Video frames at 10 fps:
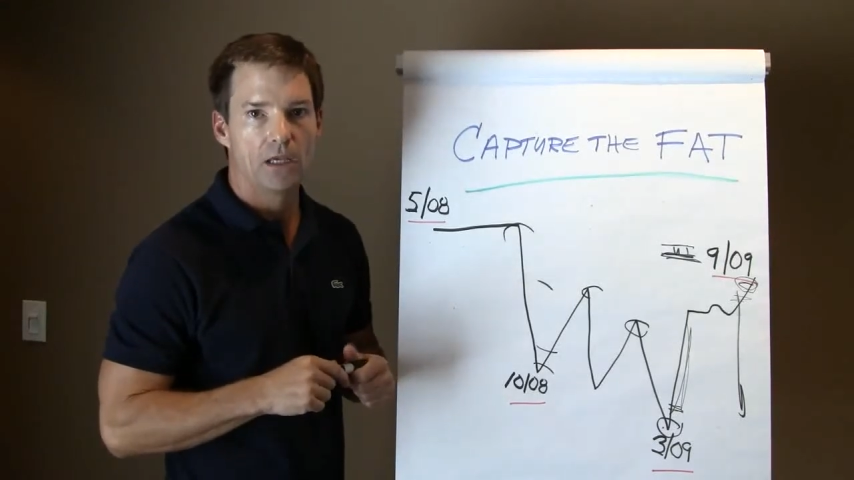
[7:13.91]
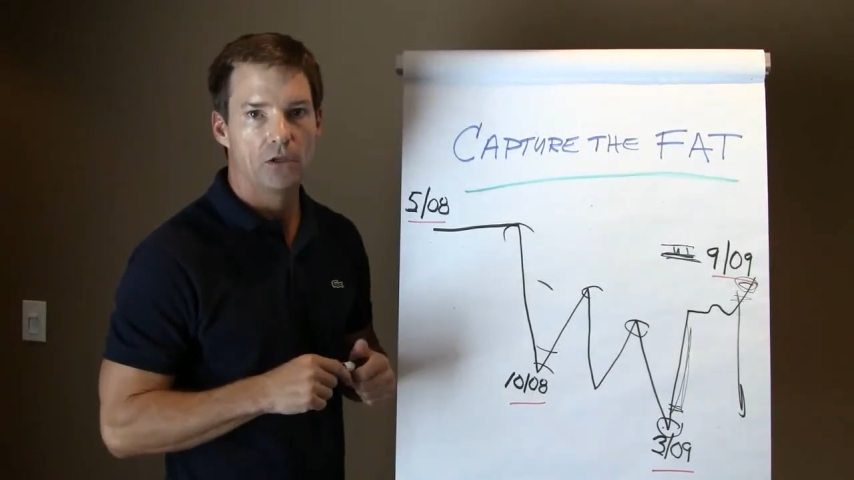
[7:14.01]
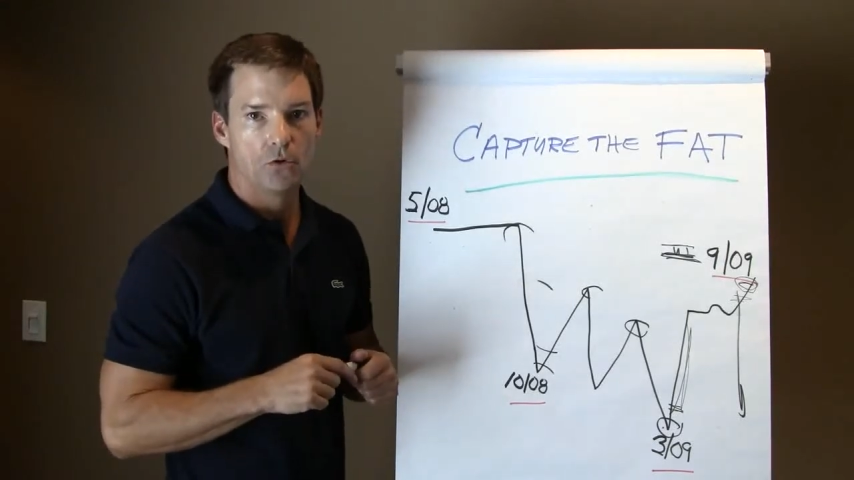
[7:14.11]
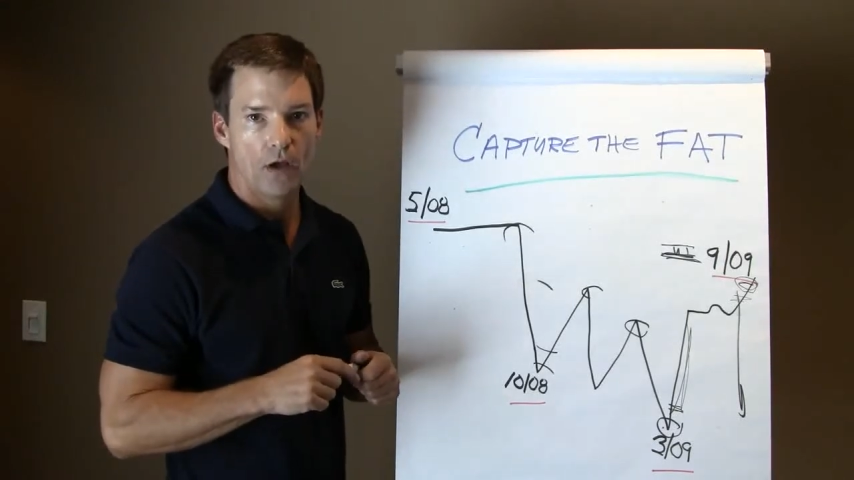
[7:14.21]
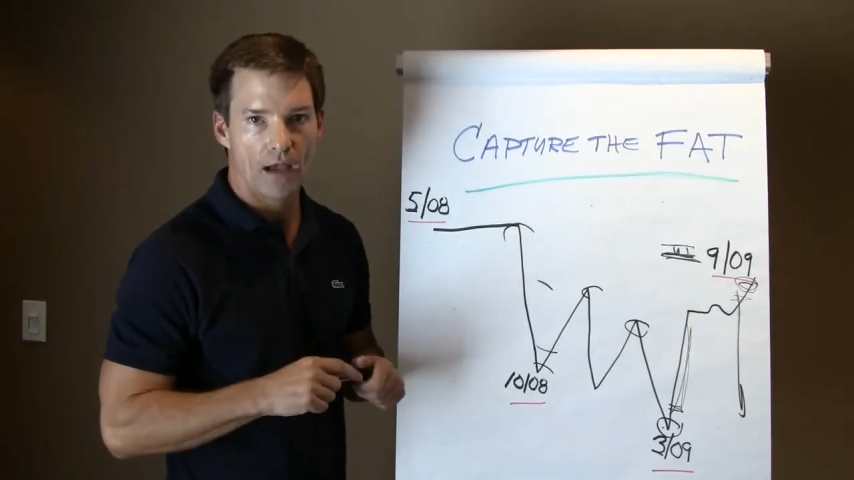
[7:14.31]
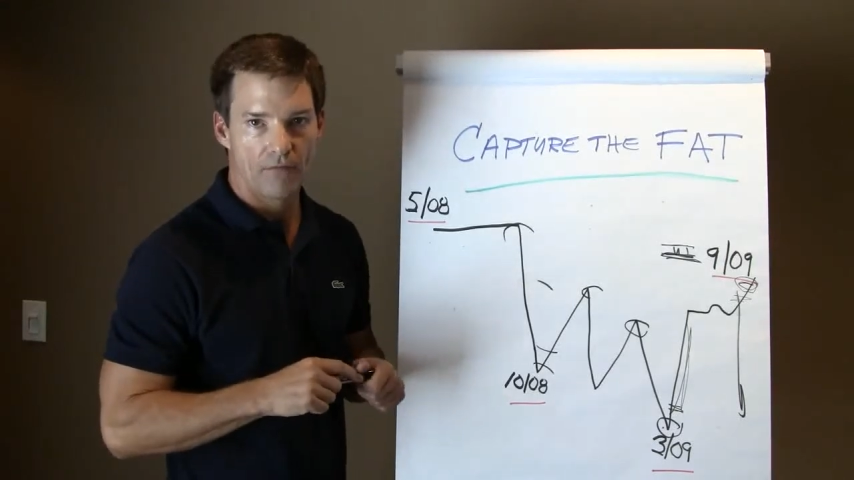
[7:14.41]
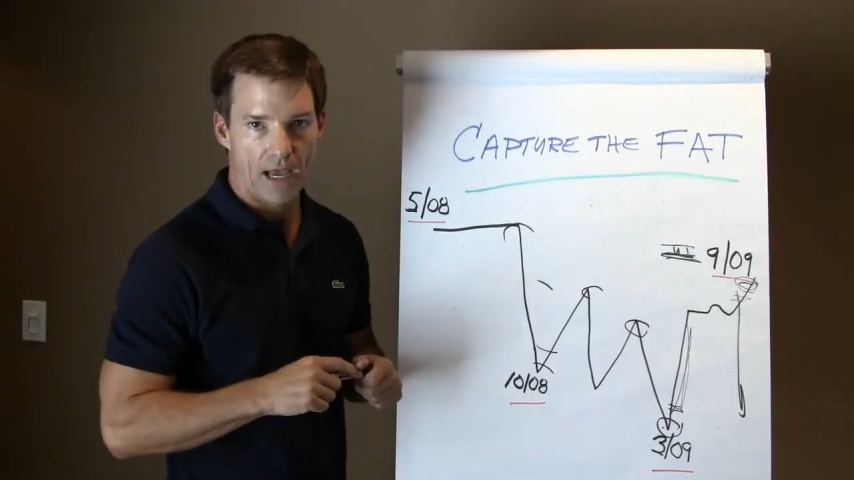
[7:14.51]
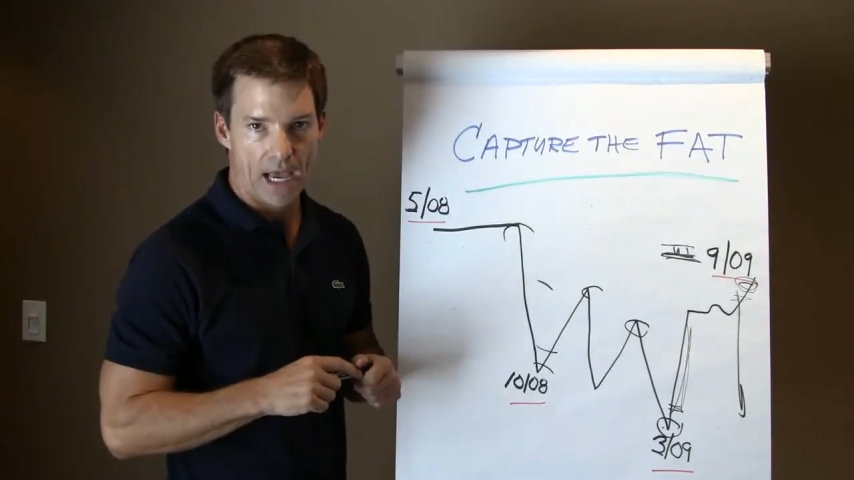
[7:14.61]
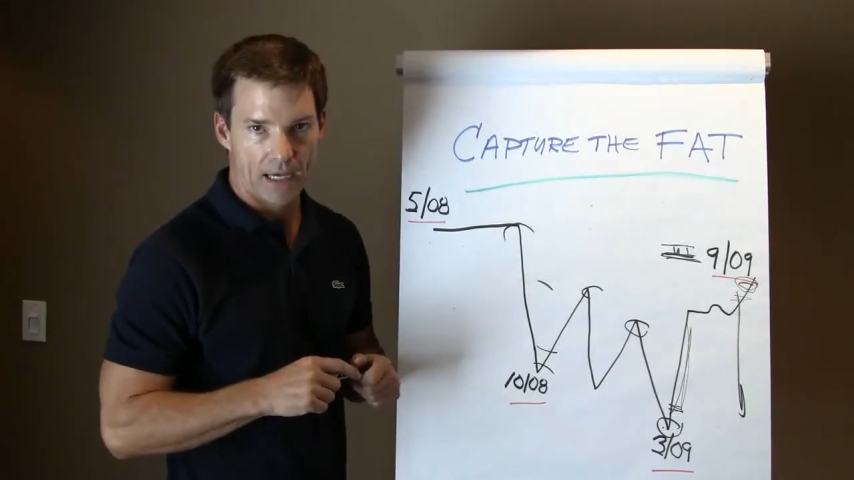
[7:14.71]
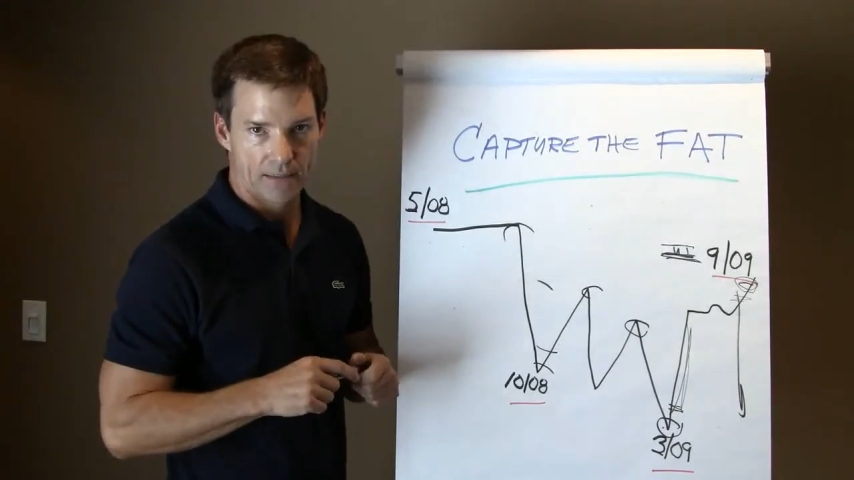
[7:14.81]
You have
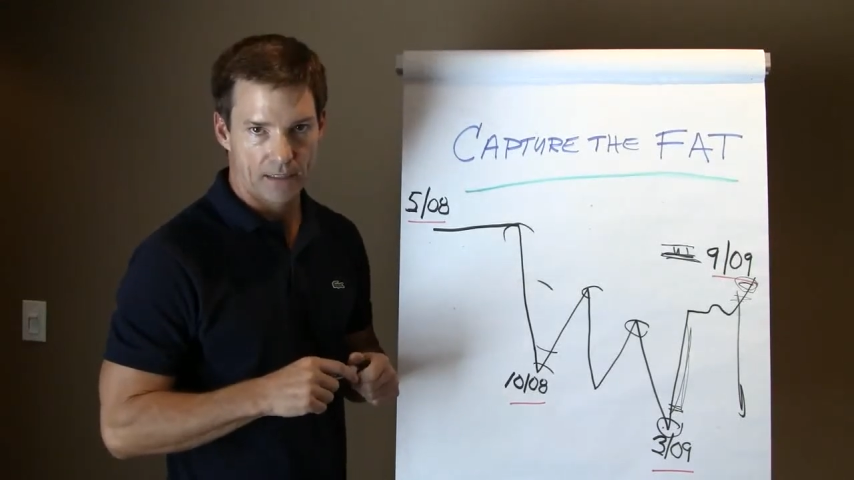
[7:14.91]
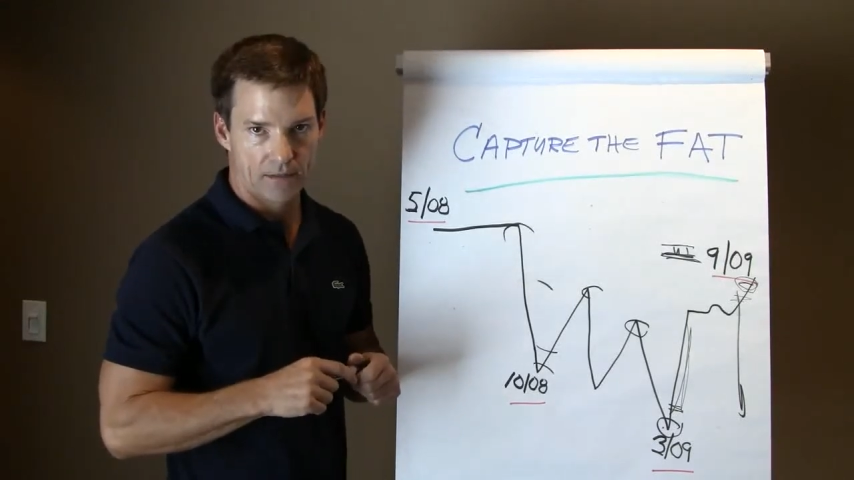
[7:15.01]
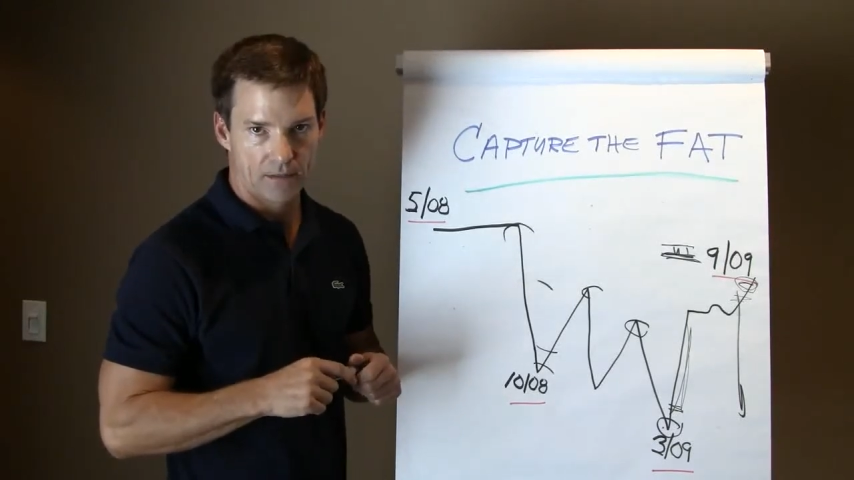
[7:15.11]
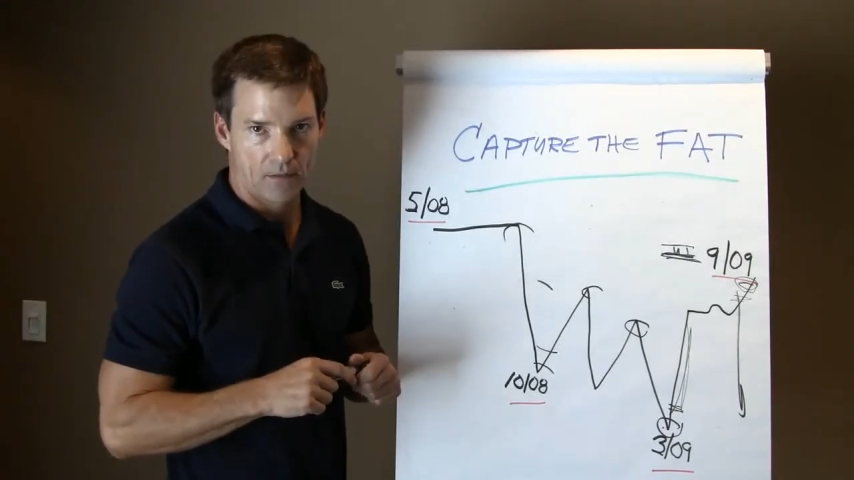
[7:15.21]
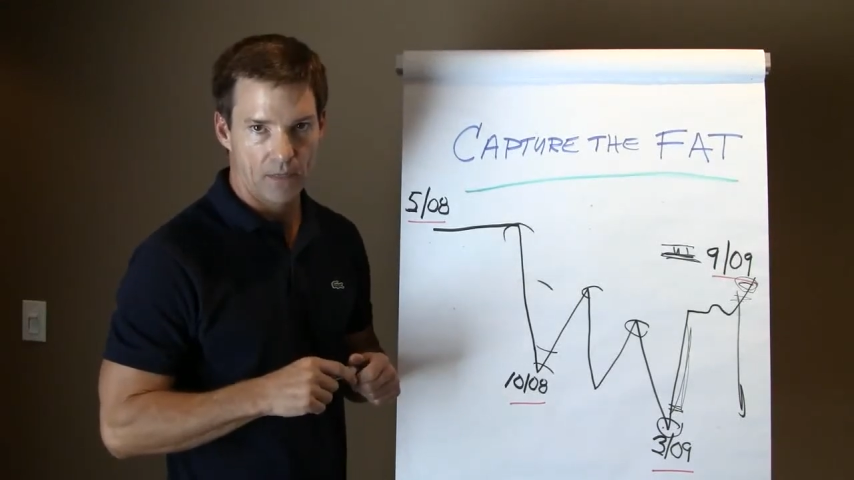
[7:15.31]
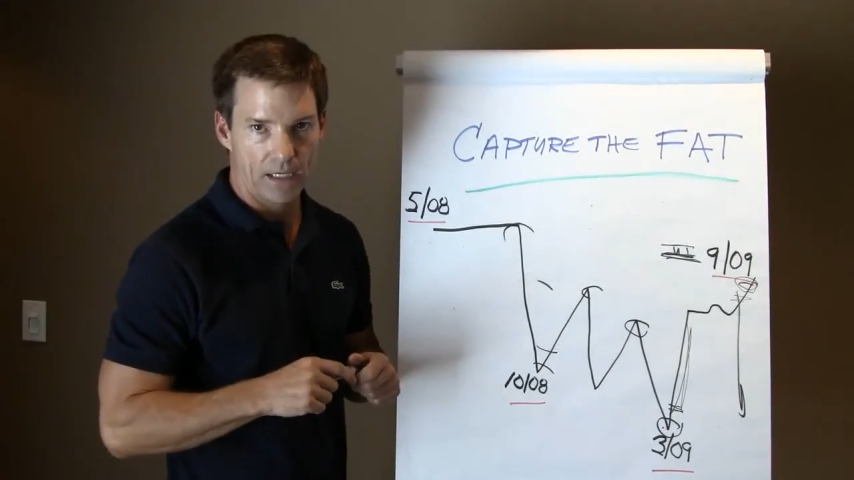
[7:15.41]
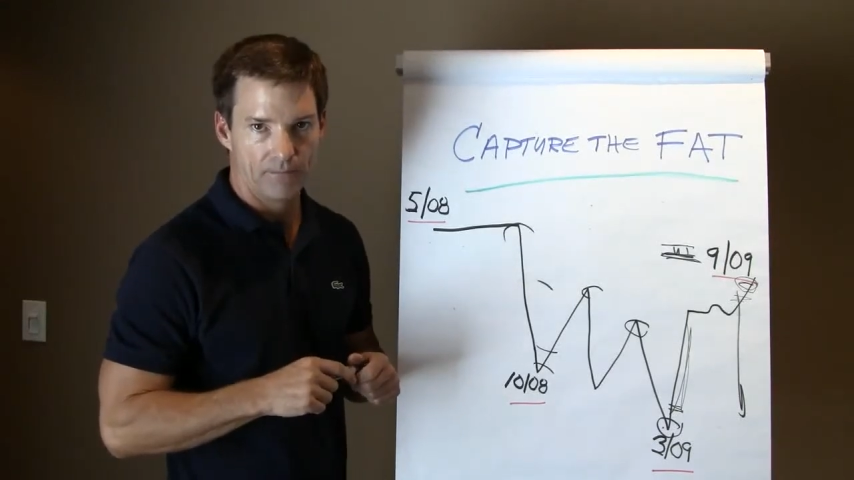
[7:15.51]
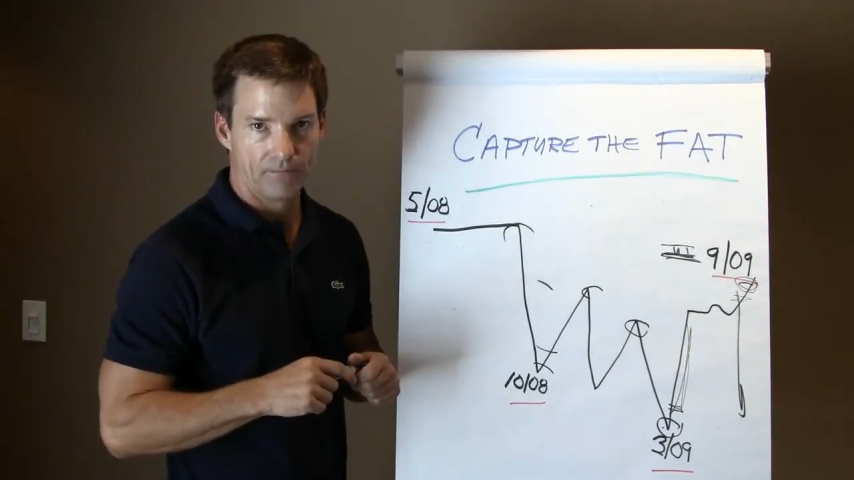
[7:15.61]
access to me.